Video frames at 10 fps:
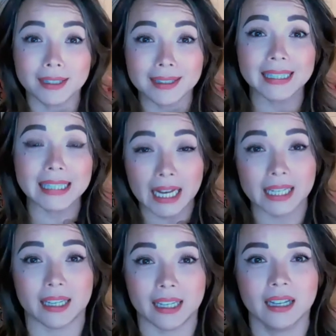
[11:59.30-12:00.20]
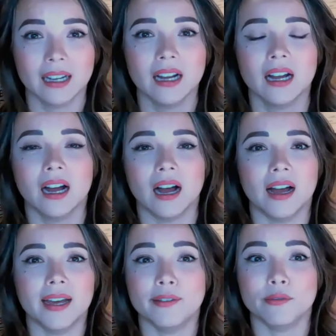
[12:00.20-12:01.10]
really lucky.
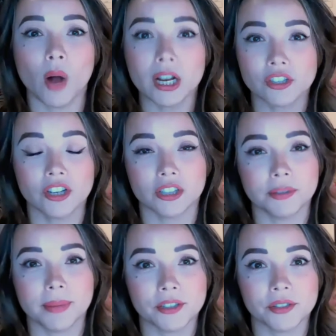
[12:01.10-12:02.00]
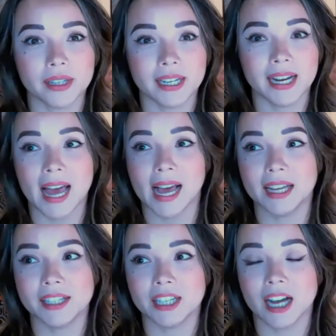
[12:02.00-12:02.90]
I watched a documentary
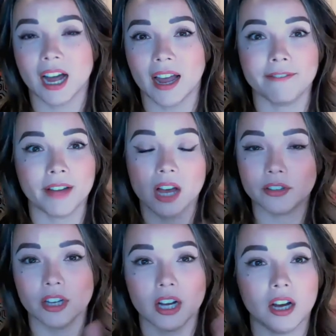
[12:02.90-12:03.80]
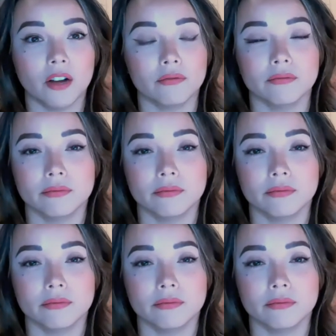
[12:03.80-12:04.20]
and I found a